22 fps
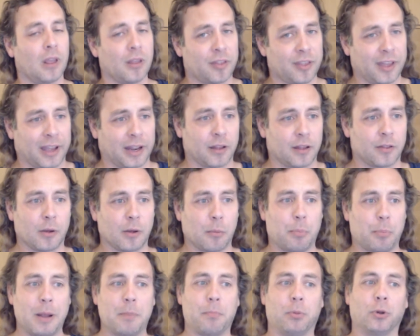thing
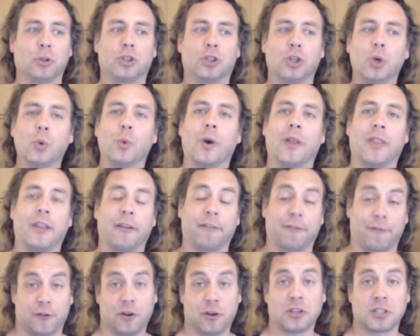that people do when they
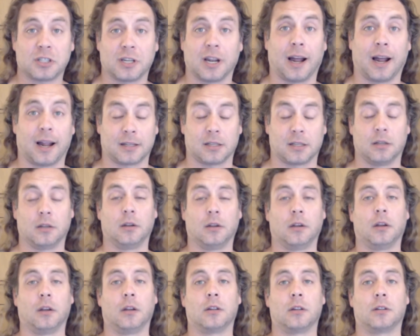first start
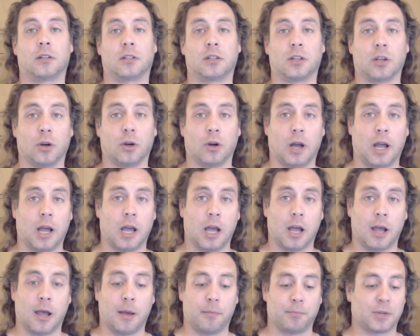to,
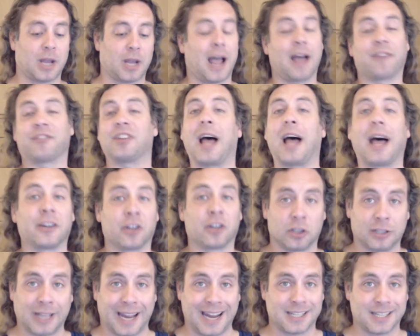um, to have to
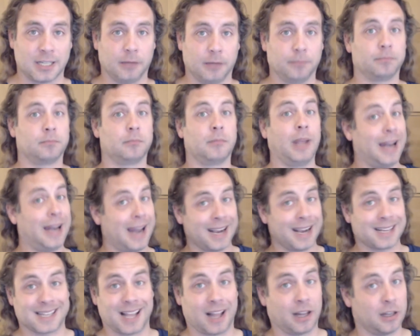handle data in
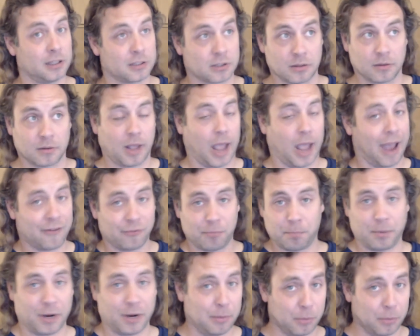Excel, the,
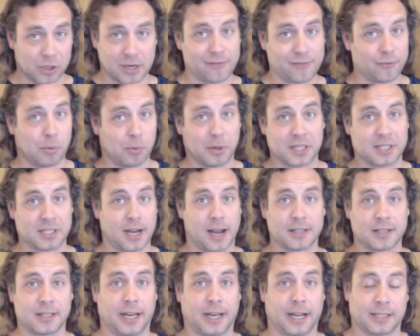every, pretty much everybody
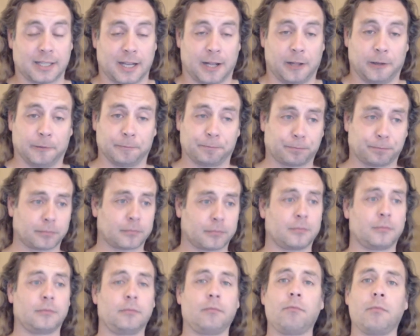starts in Excel.
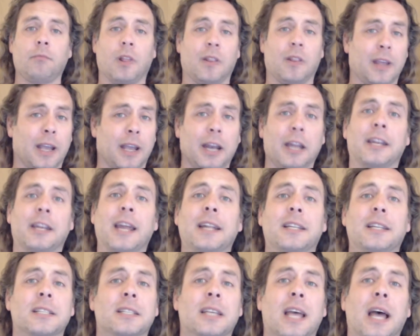They get a
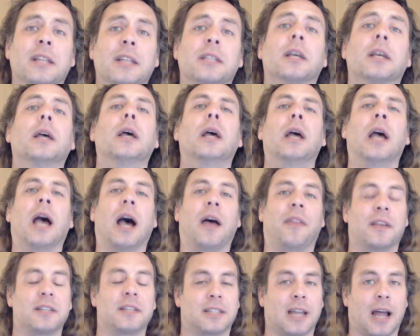data set
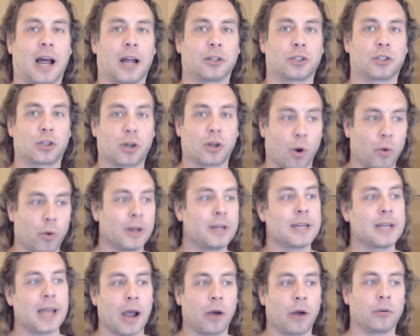and they start
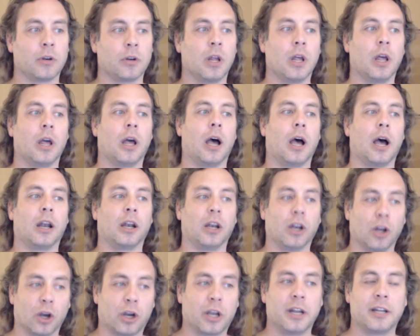scrolling down
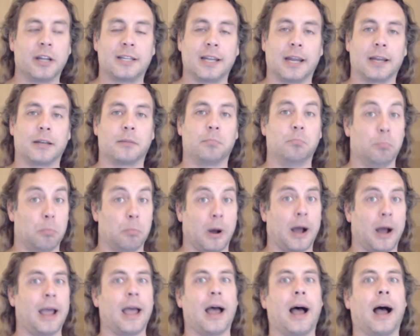and looking at it
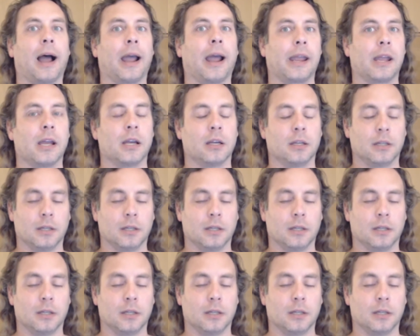by eye